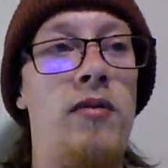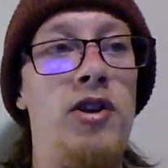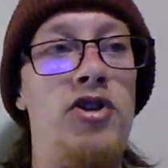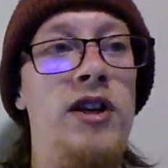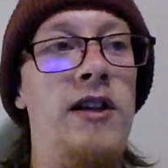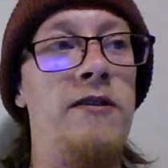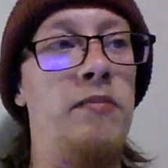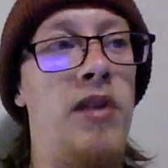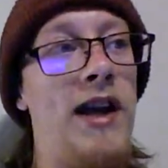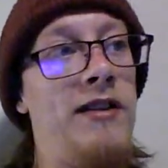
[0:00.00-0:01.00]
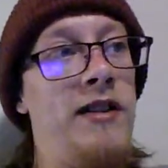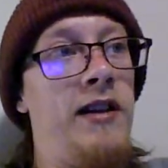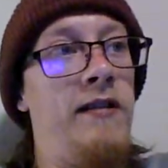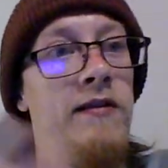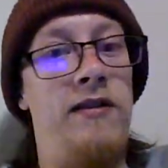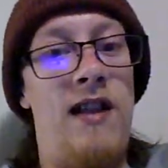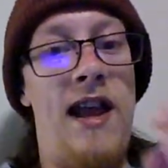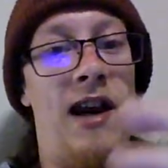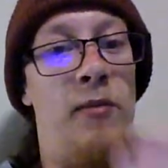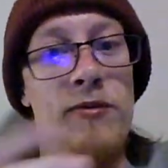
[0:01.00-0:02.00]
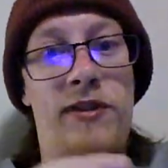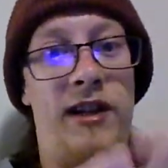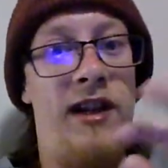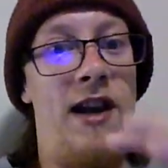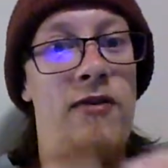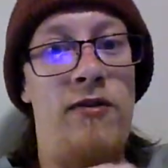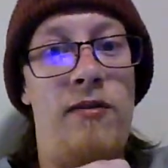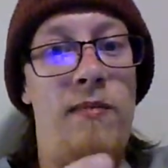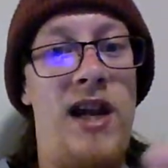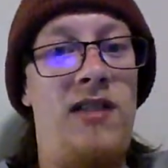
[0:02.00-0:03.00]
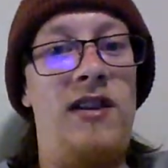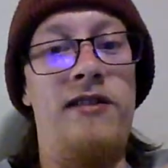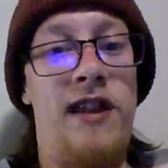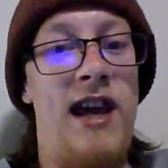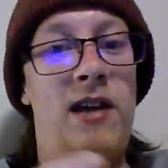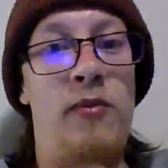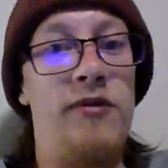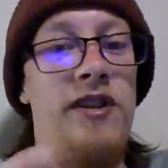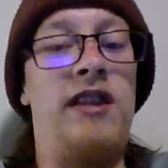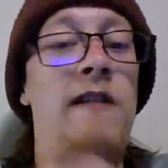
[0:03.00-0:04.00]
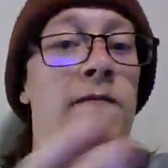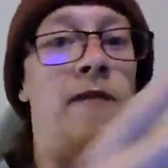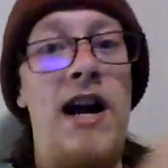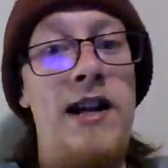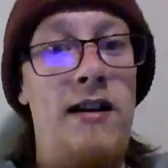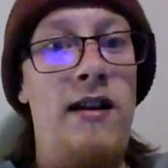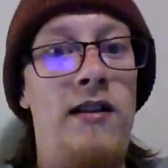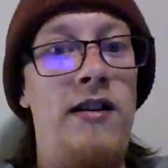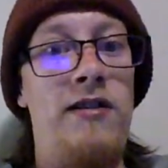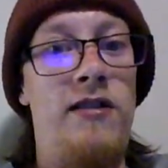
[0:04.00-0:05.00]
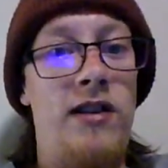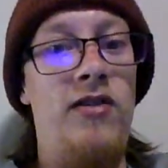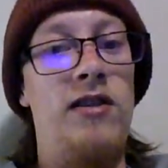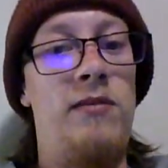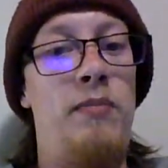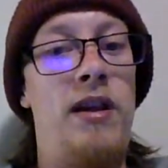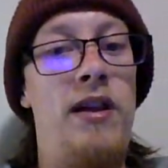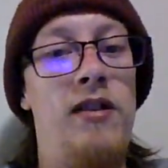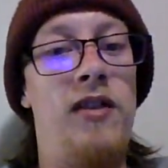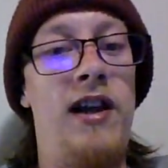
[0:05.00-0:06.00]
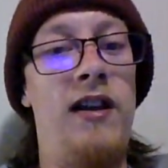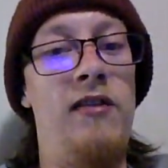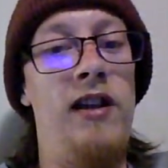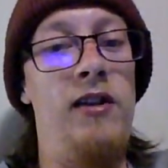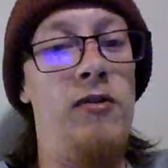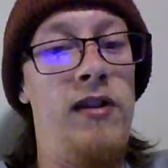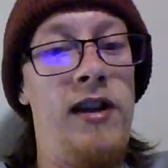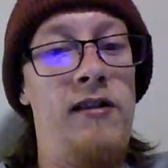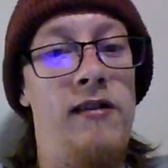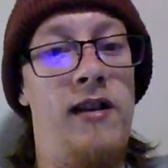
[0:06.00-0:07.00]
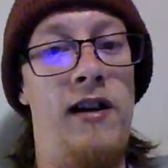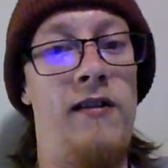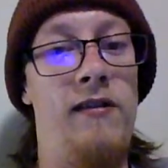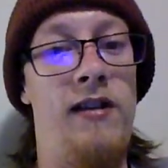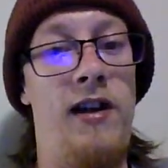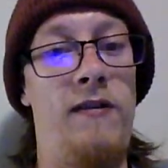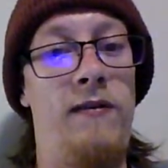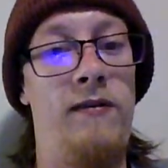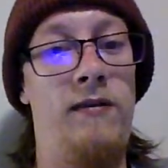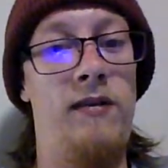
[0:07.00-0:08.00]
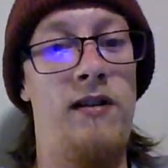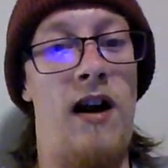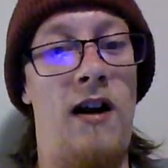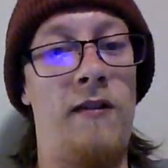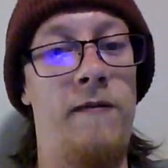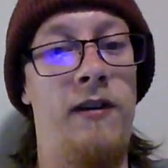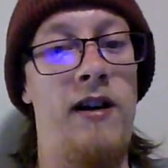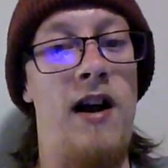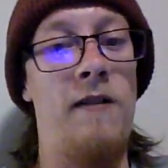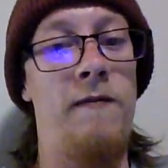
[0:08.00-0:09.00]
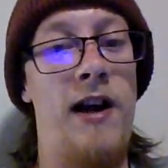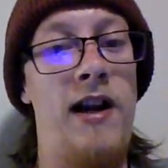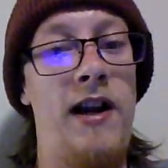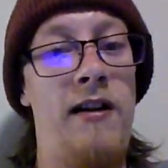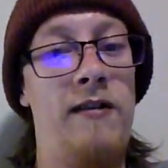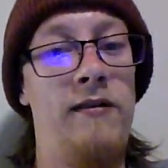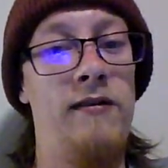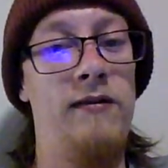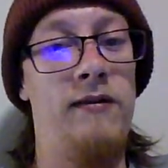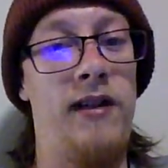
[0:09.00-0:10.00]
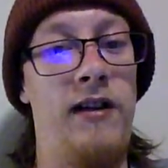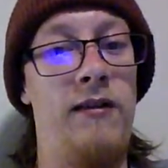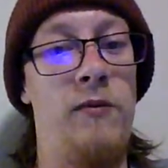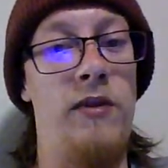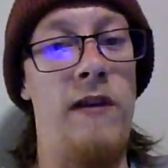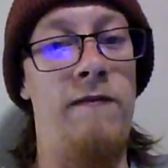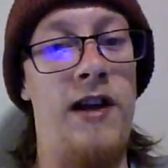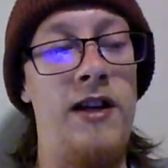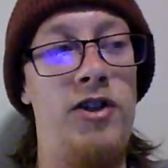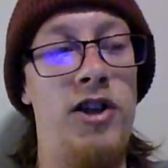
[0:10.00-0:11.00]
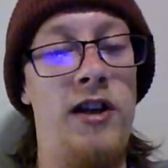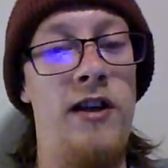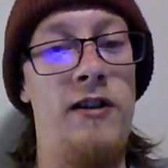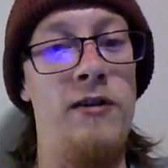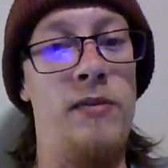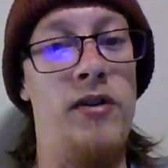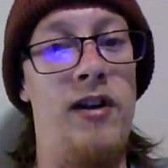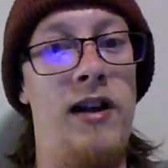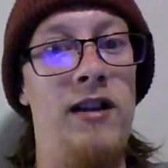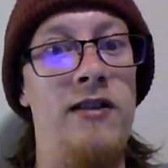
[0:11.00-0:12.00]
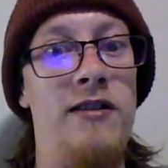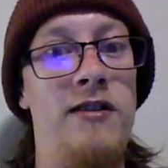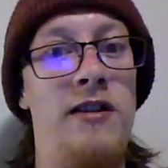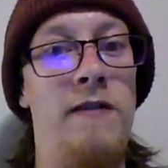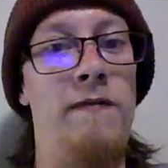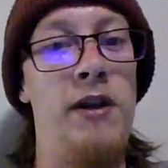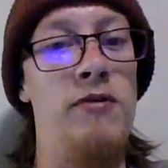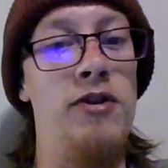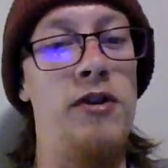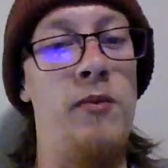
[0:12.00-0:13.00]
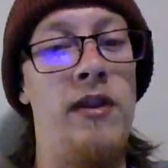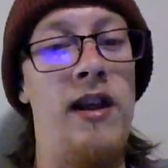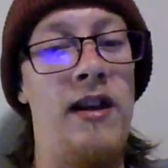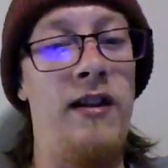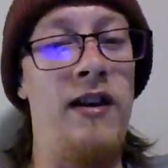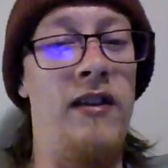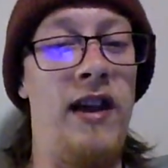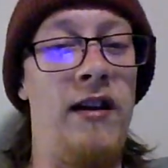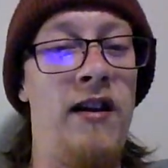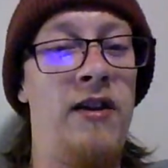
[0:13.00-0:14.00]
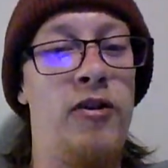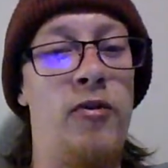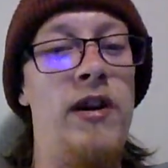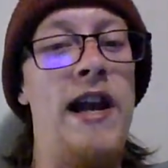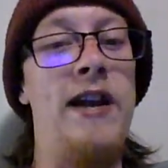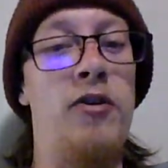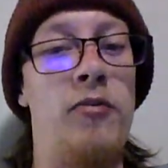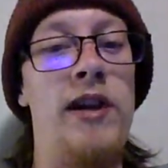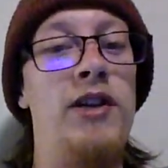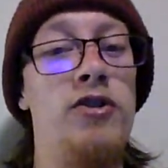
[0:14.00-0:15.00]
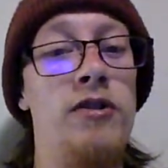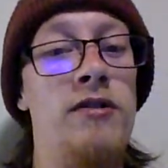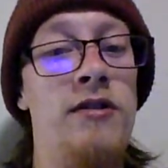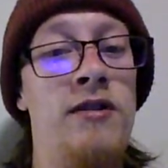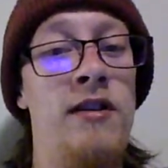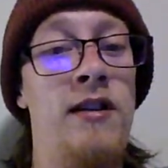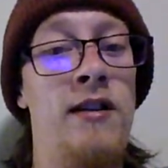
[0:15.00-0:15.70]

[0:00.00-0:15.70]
gene splicing animals together to make these animals that they fight in this pit, like illegally, like cockfighting, like where they fight chickens. But like this is in the future where they can like create creatures